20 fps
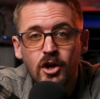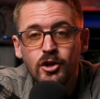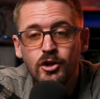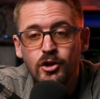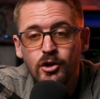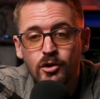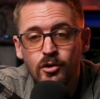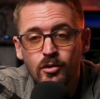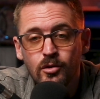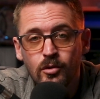
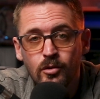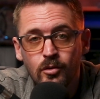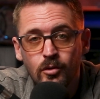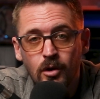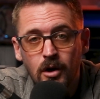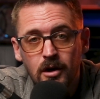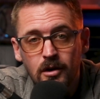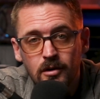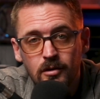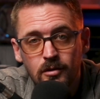
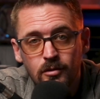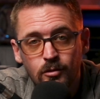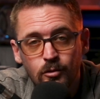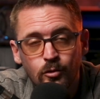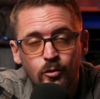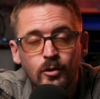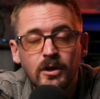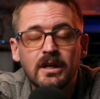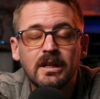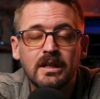you
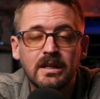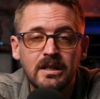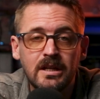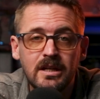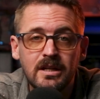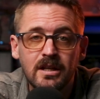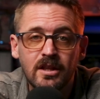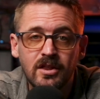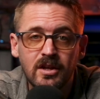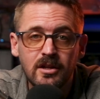really
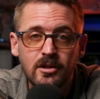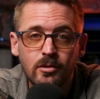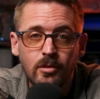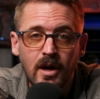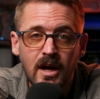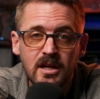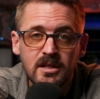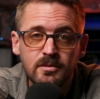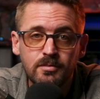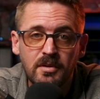need to think
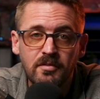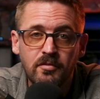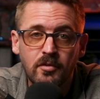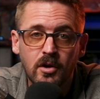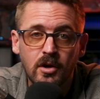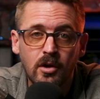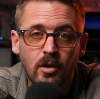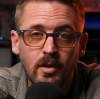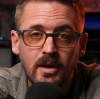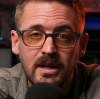twice
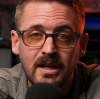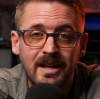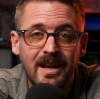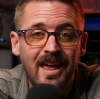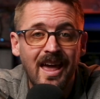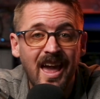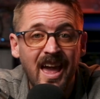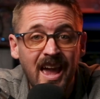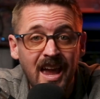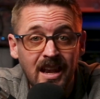before going in
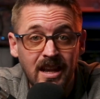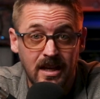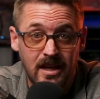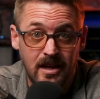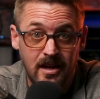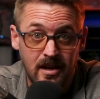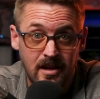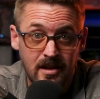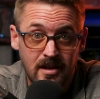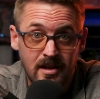
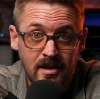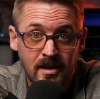any